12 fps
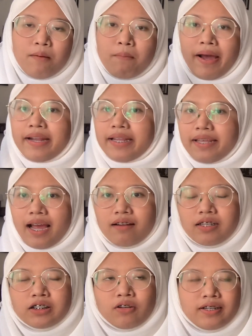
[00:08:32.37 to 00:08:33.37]
But yeah,
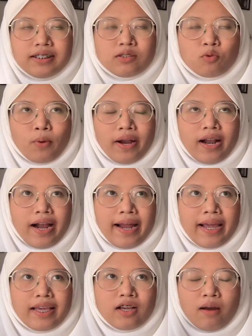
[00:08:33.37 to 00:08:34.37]
Discord is where
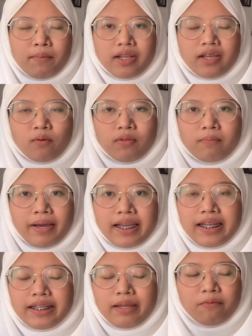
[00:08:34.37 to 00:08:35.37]
I communicate with my
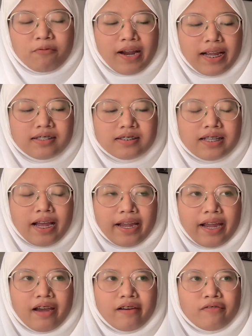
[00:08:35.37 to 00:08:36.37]
Indian friends. I
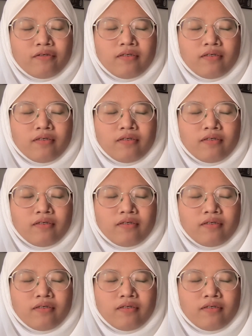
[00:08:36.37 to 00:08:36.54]
have